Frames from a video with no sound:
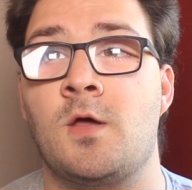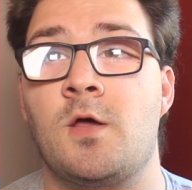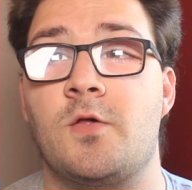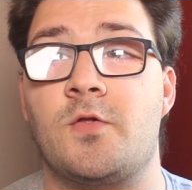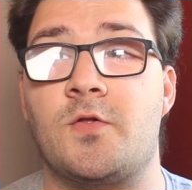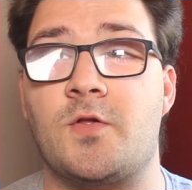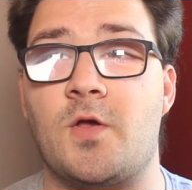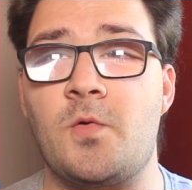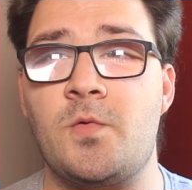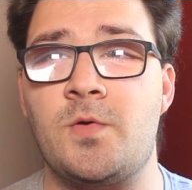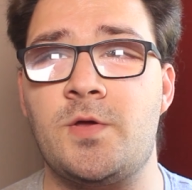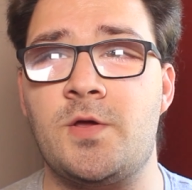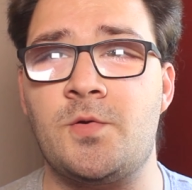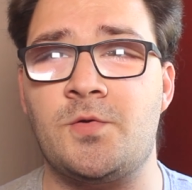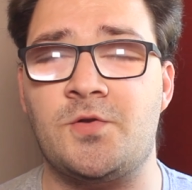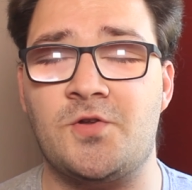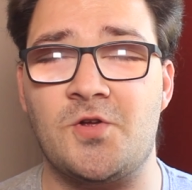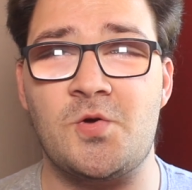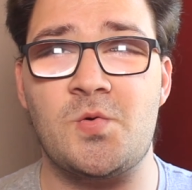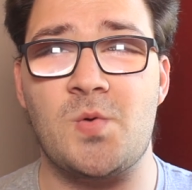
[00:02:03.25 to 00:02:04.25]
So you
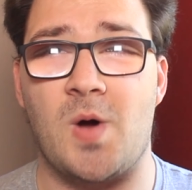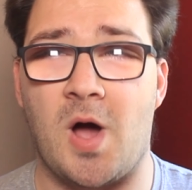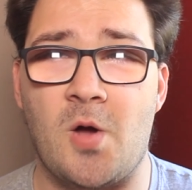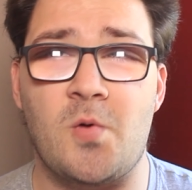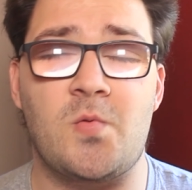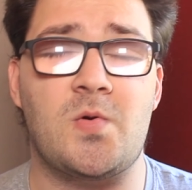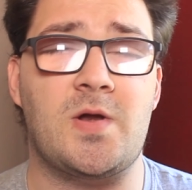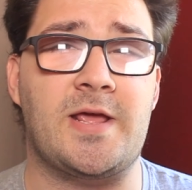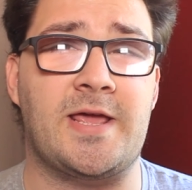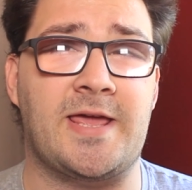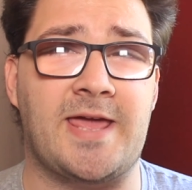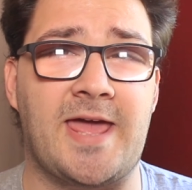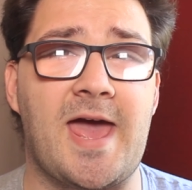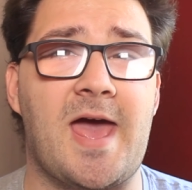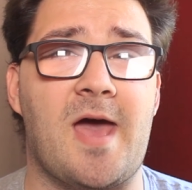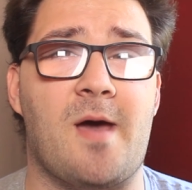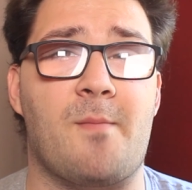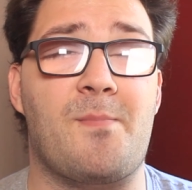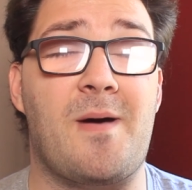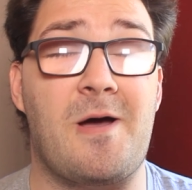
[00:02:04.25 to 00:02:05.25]
do only
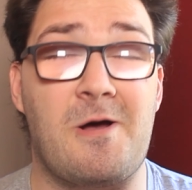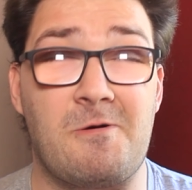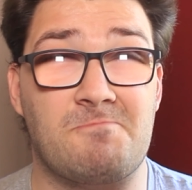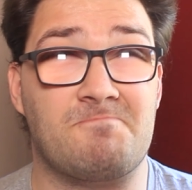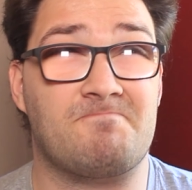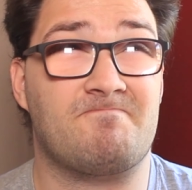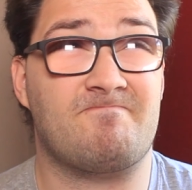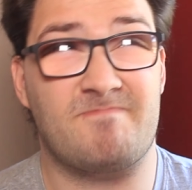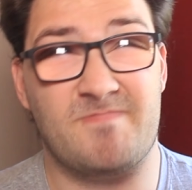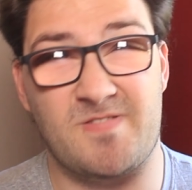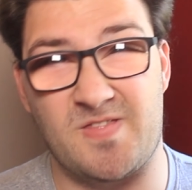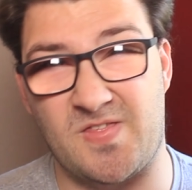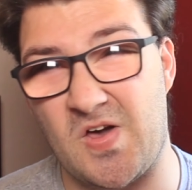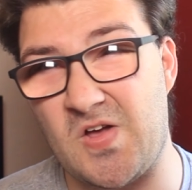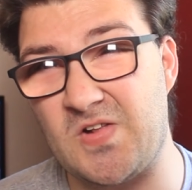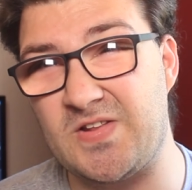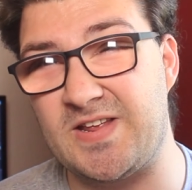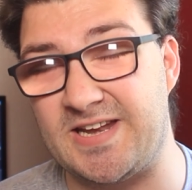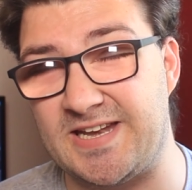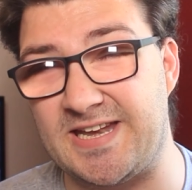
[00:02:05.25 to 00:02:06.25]
get about
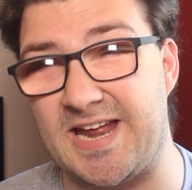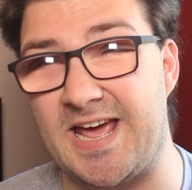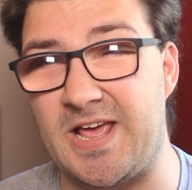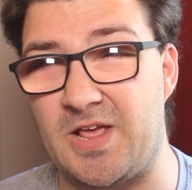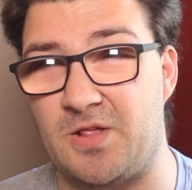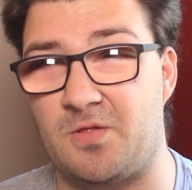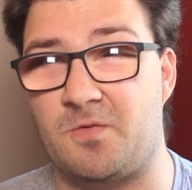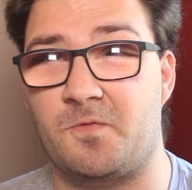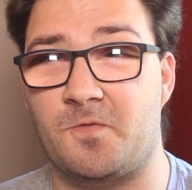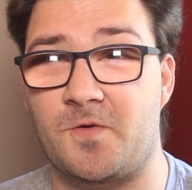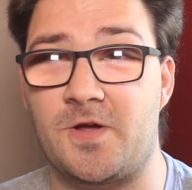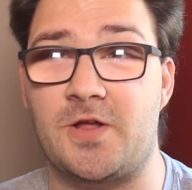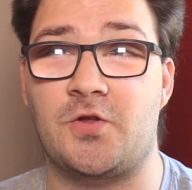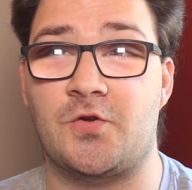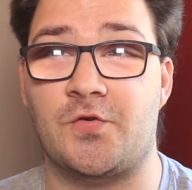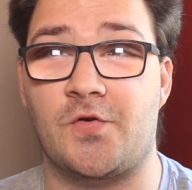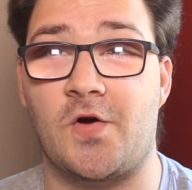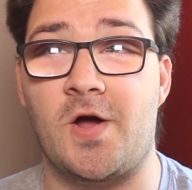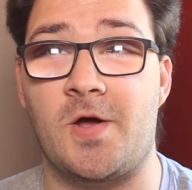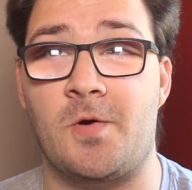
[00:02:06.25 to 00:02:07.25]
30 days free
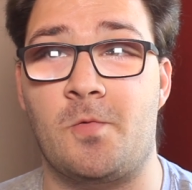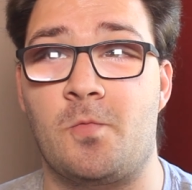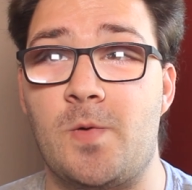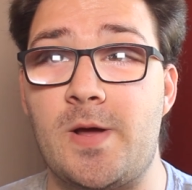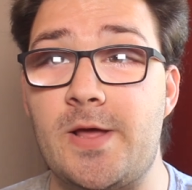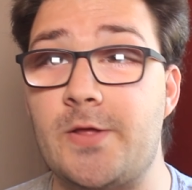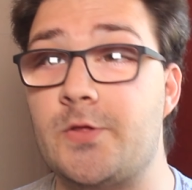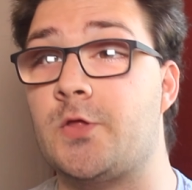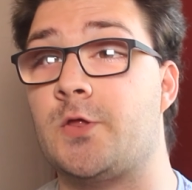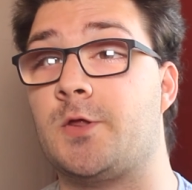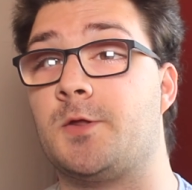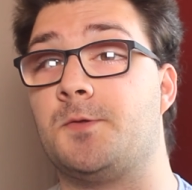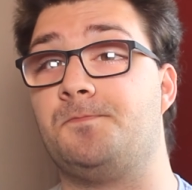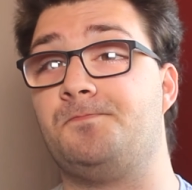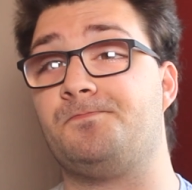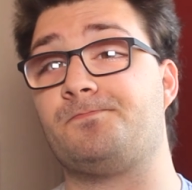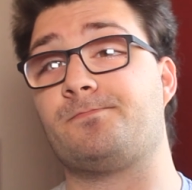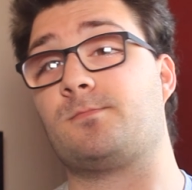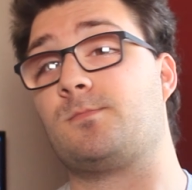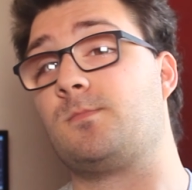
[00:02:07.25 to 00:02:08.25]
trial, which
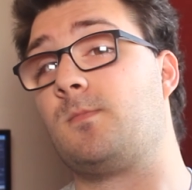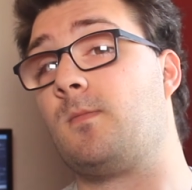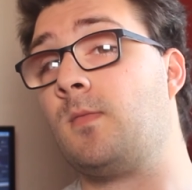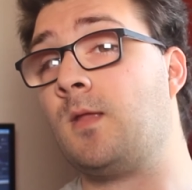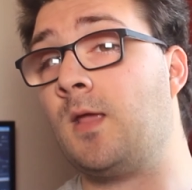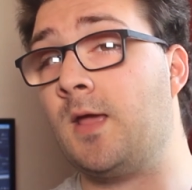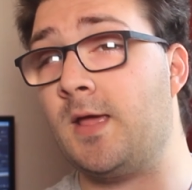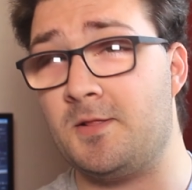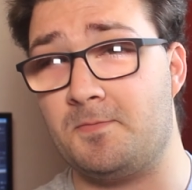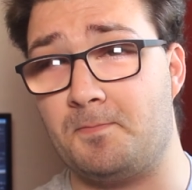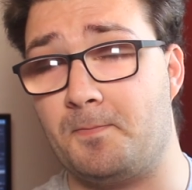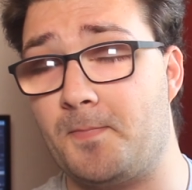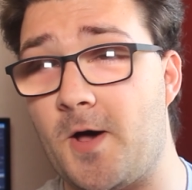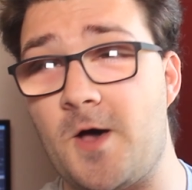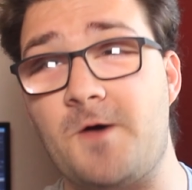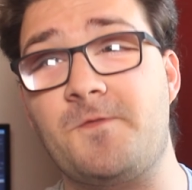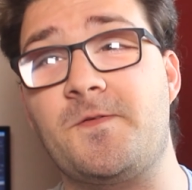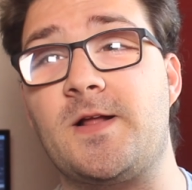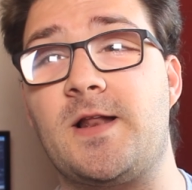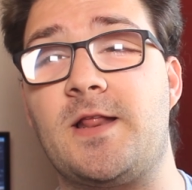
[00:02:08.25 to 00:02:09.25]
is
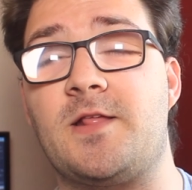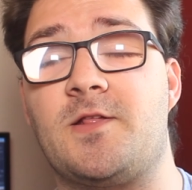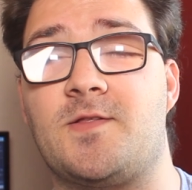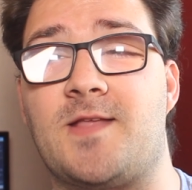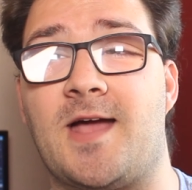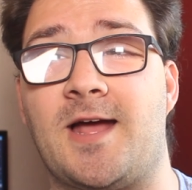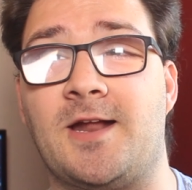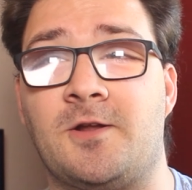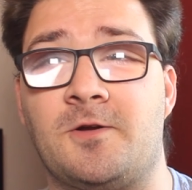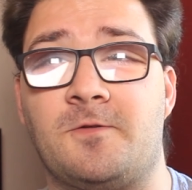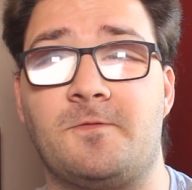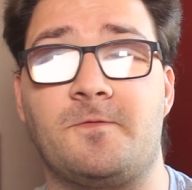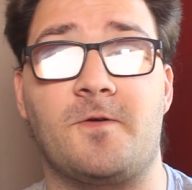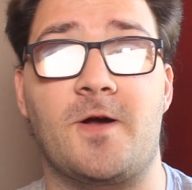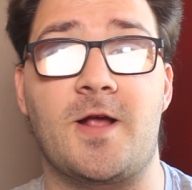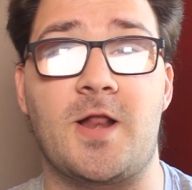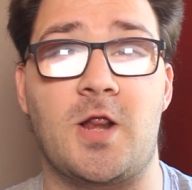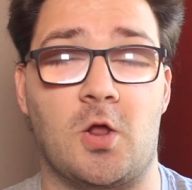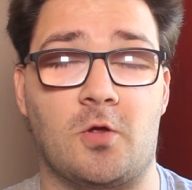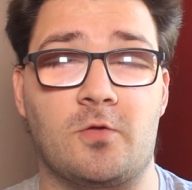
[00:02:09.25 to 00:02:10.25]
perfectly standard
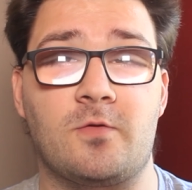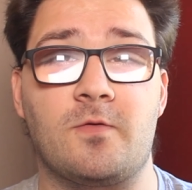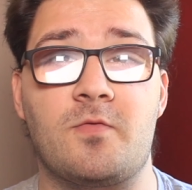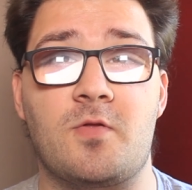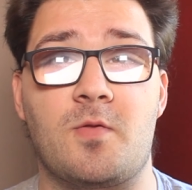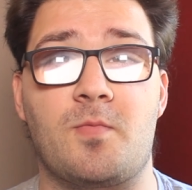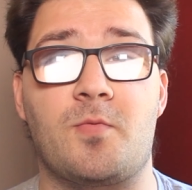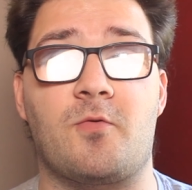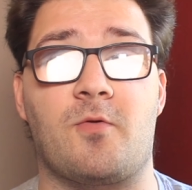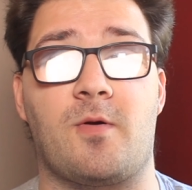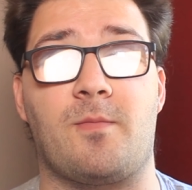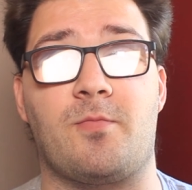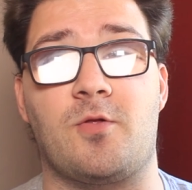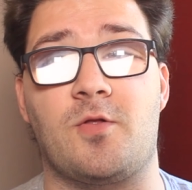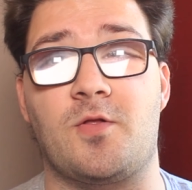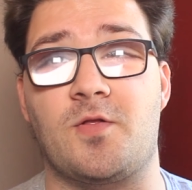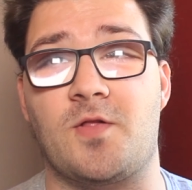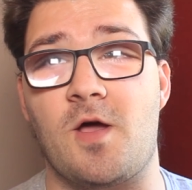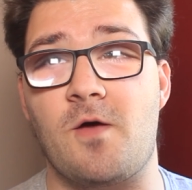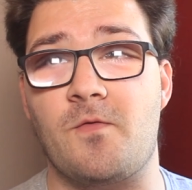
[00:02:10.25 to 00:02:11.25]
for a lot of
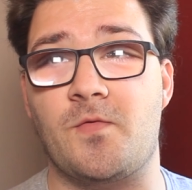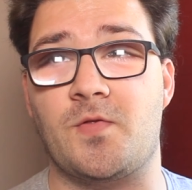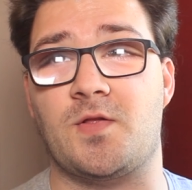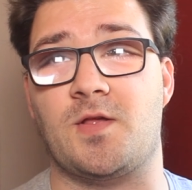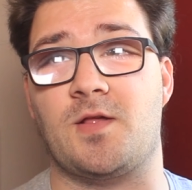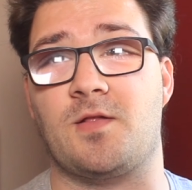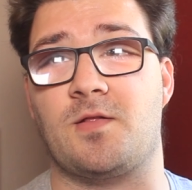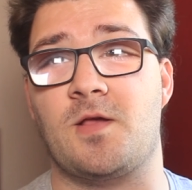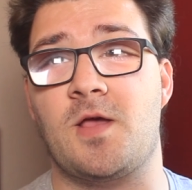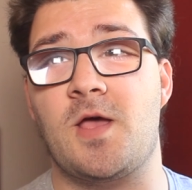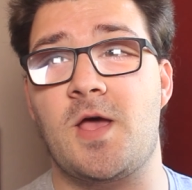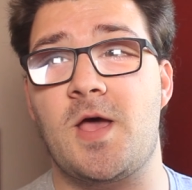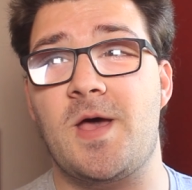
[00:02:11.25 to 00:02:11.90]
subscription services.